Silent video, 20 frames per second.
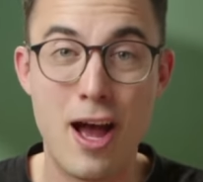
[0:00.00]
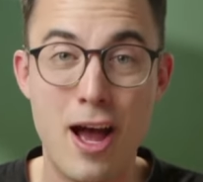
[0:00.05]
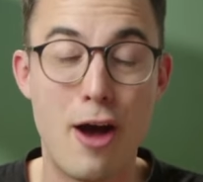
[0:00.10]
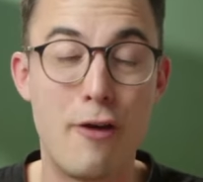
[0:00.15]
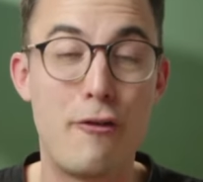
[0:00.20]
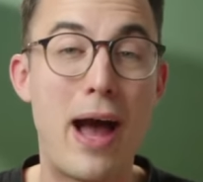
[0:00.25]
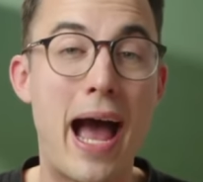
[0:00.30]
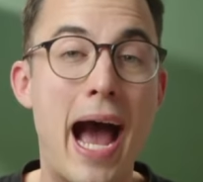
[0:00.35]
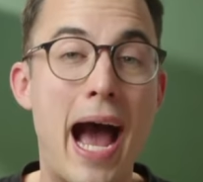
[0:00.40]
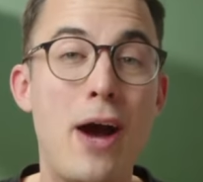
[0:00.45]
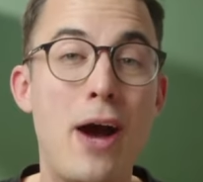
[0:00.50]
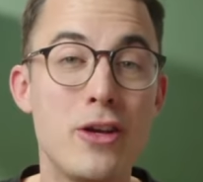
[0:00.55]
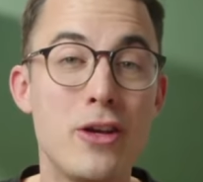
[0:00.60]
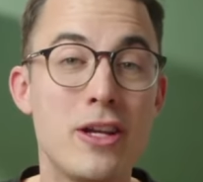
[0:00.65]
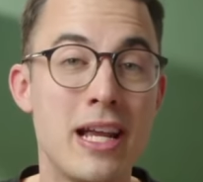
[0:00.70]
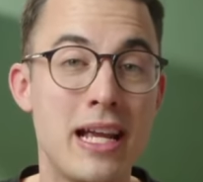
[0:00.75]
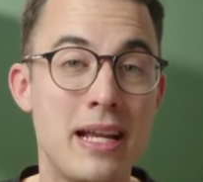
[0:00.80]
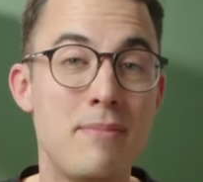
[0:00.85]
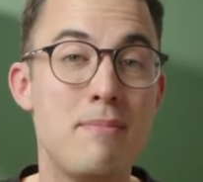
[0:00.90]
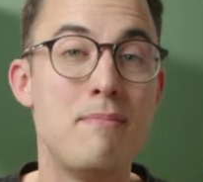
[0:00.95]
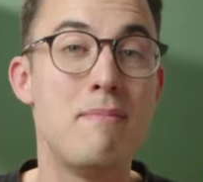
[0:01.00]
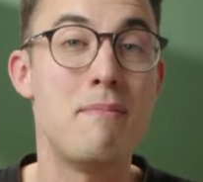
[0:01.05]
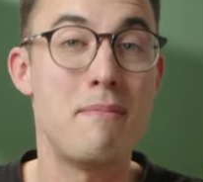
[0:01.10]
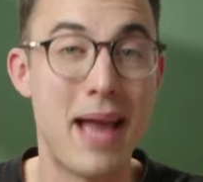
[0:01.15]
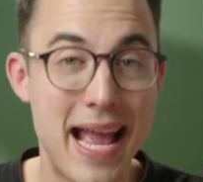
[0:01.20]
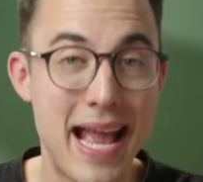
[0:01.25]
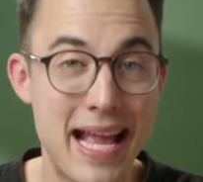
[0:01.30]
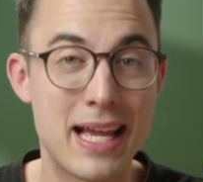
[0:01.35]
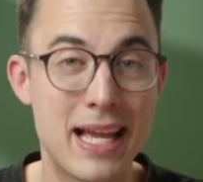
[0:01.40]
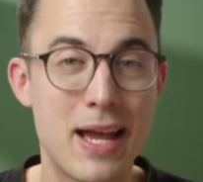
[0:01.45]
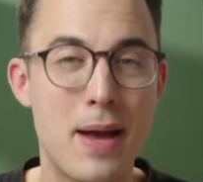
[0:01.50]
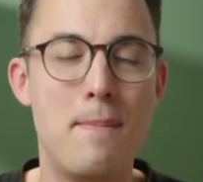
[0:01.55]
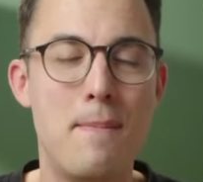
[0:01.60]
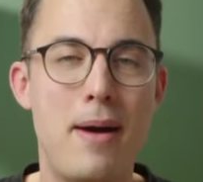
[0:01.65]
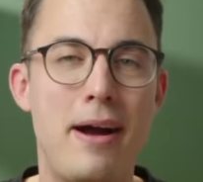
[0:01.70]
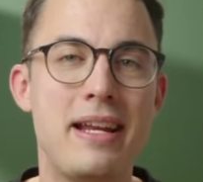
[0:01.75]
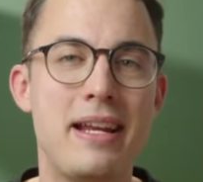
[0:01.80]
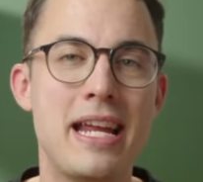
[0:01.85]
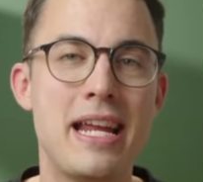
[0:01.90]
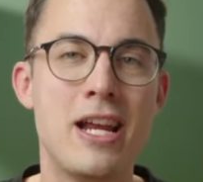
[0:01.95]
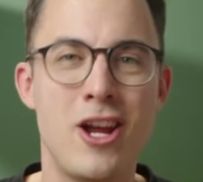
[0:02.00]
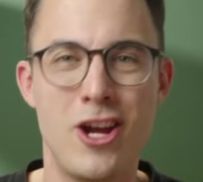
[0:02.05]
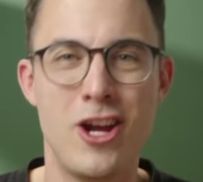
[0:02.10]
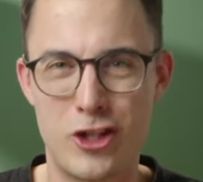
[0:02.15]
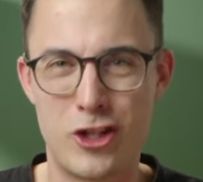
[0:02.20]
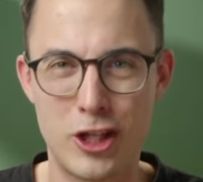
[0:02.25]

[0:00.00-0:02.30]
of how you can make money